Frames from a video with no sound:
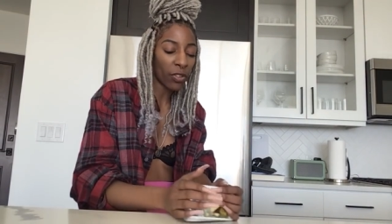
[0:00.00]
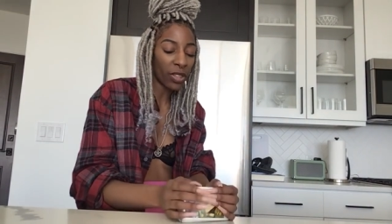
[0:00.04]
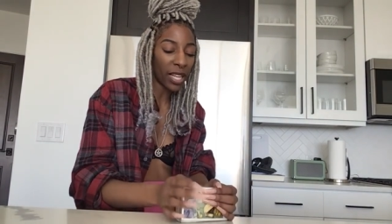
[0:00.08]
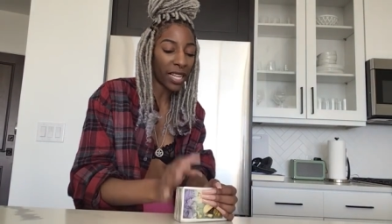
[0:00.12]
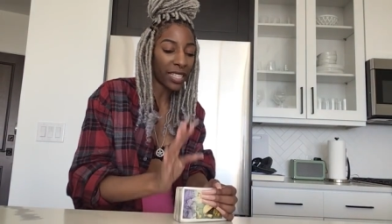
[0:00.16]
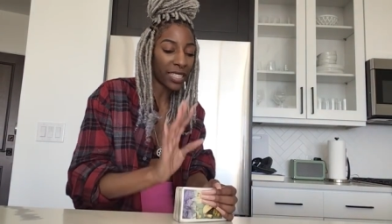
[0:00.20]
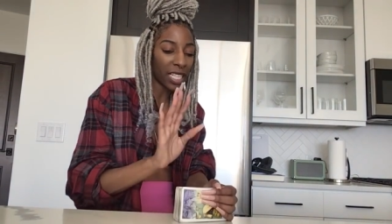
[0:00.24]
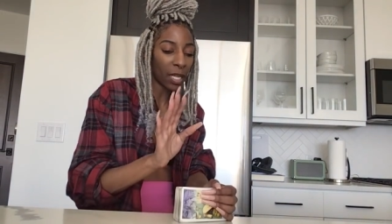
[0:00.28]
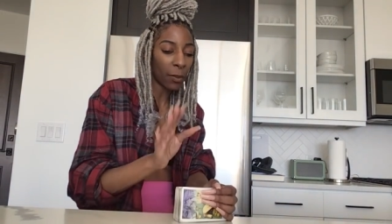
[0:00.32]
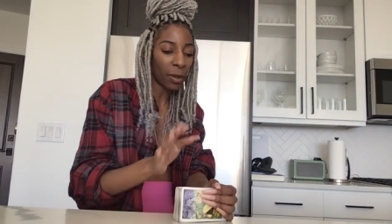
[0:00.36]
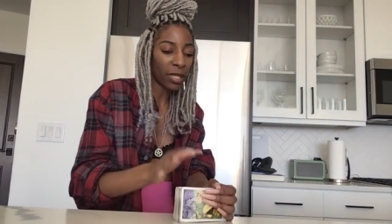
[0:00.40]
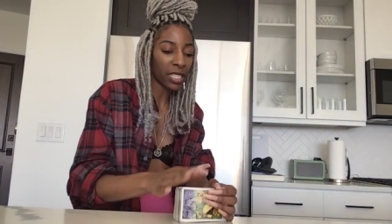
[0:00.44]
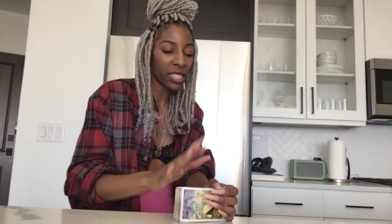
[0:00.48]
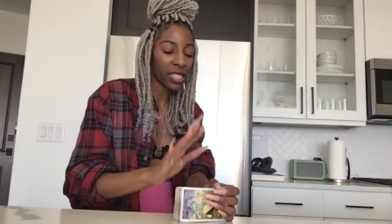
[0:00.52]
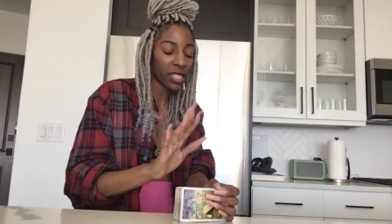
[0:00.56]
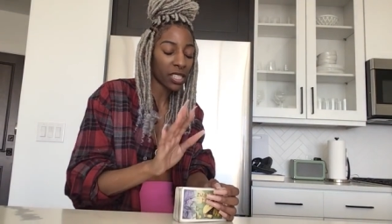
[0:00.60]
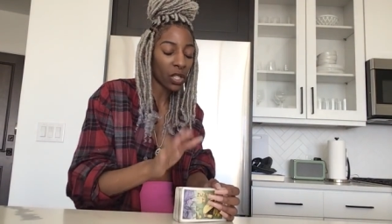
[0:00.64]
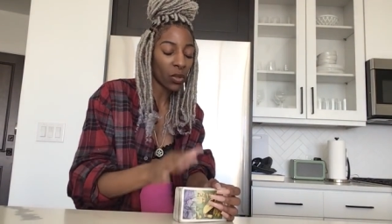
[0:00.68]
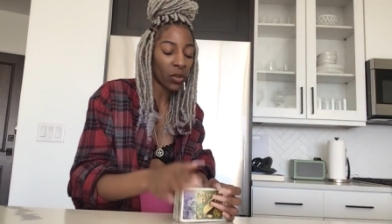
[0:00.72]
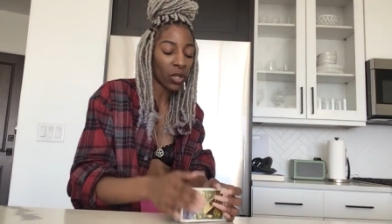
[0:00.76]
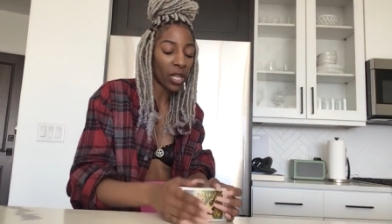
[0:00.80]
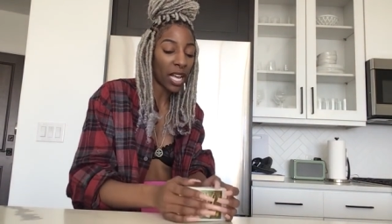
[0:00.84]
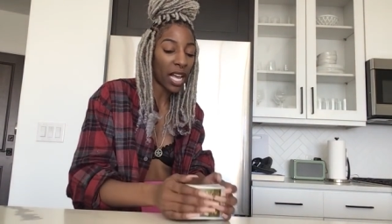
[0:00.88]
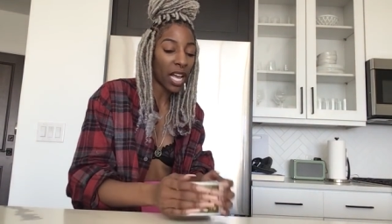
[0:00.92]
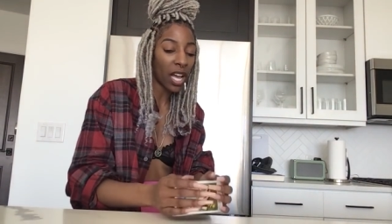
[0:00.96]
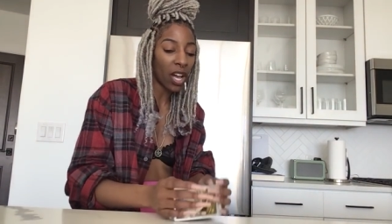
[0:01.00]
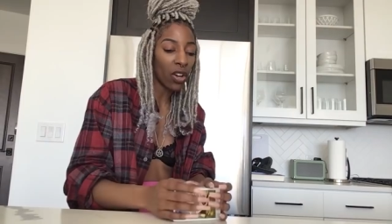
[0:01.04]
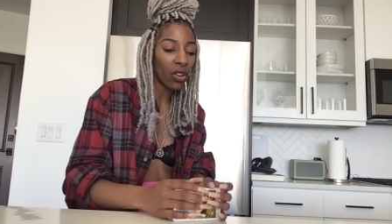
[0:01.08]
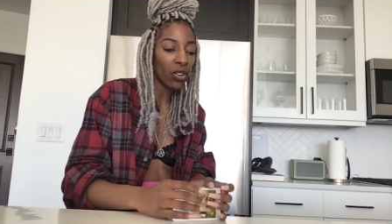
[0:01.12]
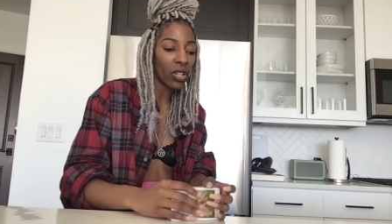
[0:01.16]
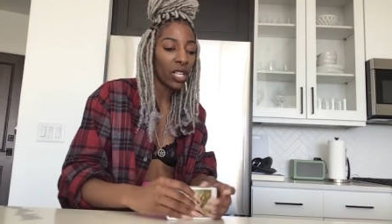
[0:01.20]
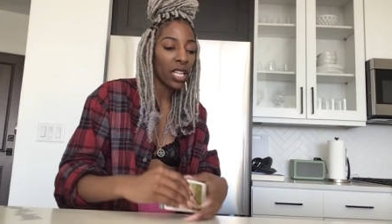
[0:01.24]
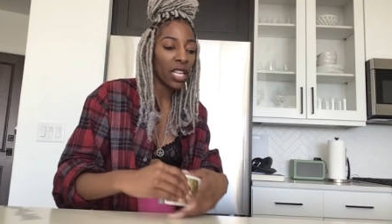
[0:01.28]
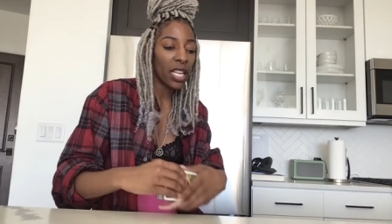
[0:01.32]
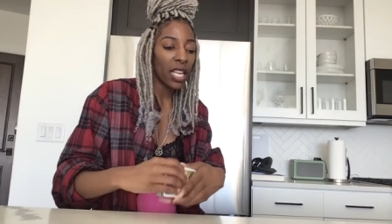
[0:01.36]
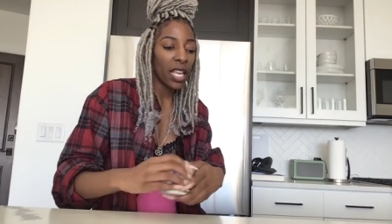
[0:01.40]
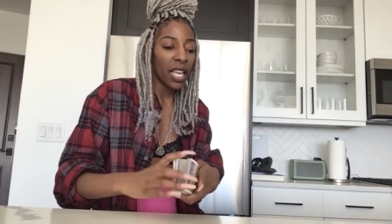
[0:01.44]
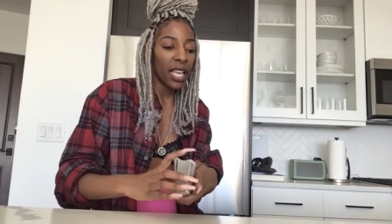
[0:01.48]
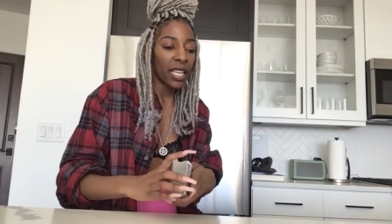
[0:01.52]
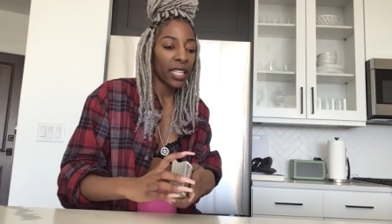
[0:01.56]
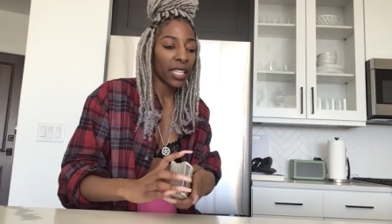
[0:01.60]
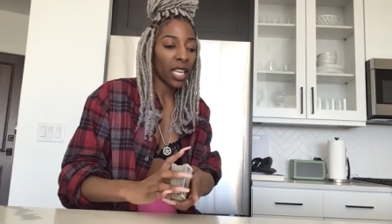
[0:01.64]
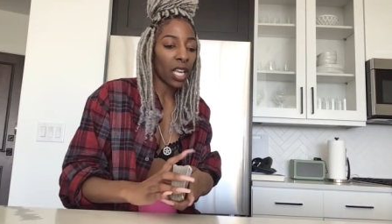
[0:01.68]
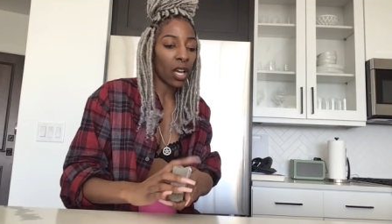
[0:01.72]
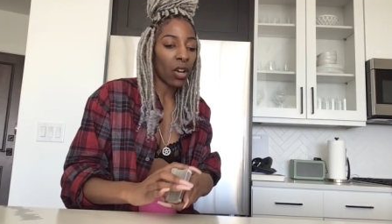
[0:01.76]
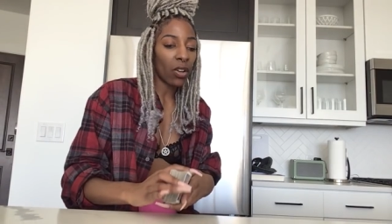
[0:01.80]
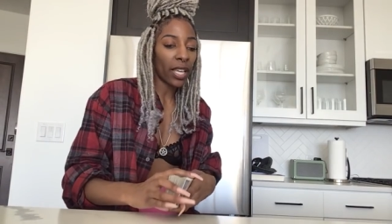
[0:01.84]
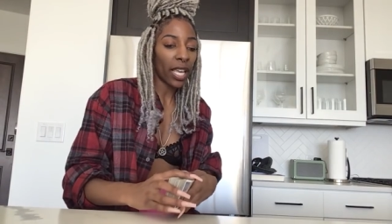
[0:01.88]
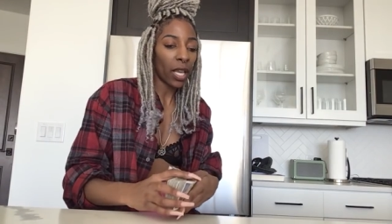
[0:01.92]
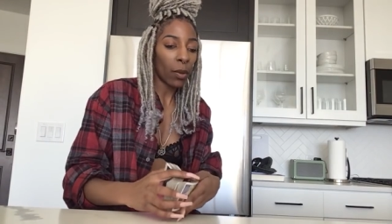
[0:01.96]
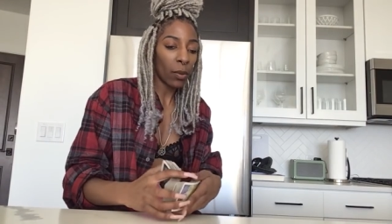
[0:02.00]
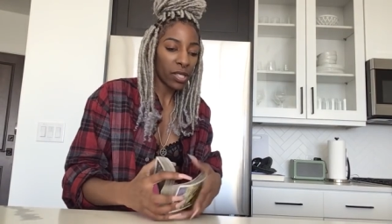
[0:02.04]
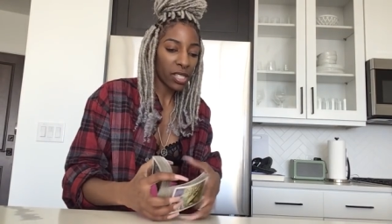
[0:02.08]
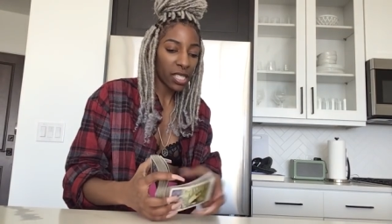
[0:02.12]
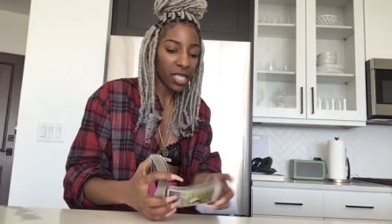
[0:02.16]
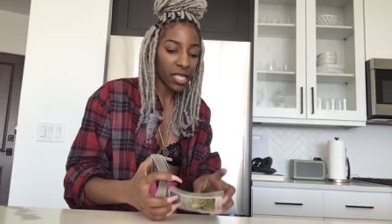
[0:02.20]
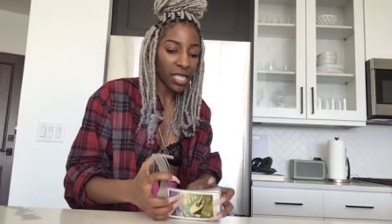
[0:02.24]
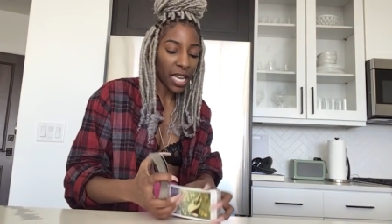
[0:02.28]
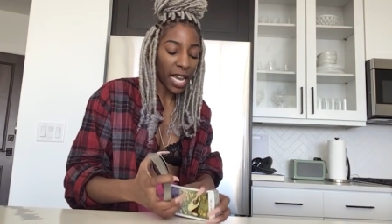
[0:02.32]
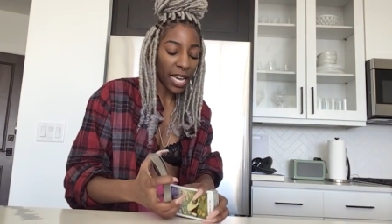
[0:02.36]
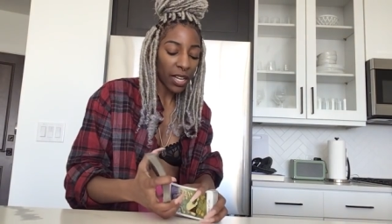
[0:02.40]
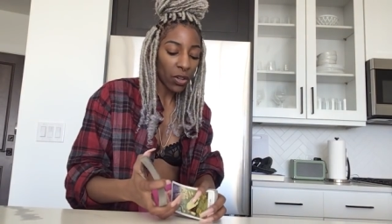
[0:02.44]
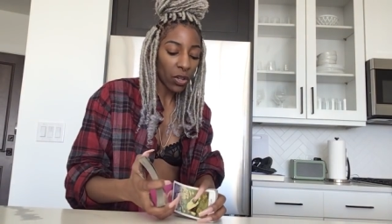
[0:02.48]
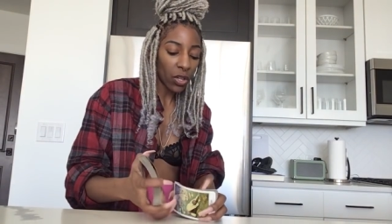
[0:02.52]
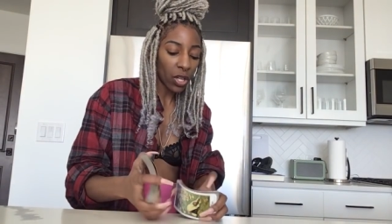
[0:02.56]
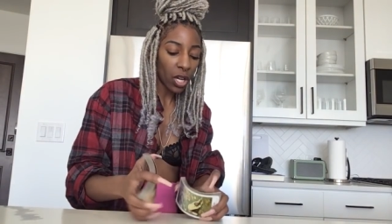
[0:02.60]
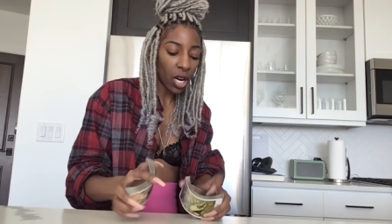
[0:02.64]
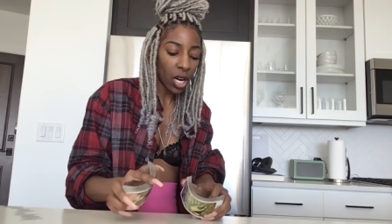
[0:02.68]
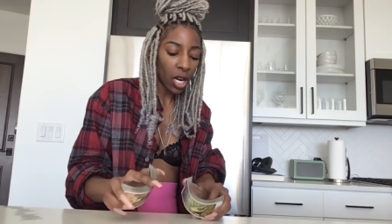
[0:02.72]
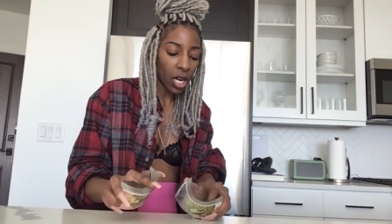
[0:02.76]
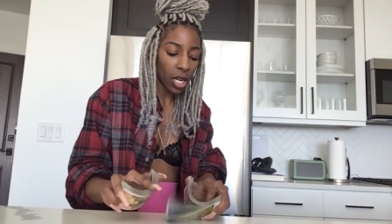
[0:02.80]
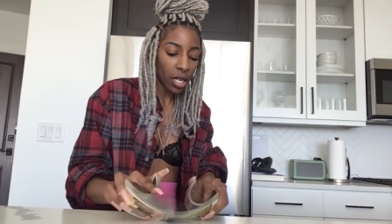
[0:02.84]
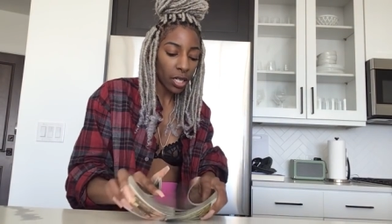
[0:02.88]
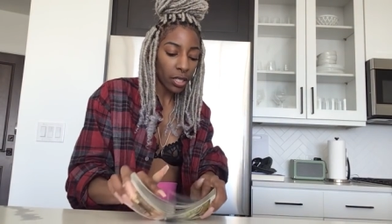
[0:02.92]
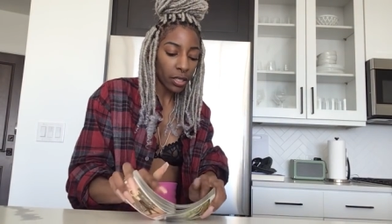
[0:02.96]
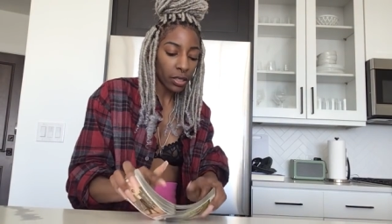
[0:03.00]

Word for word: Like, damn, I need to slow down. Yeah, okay. What's the title called?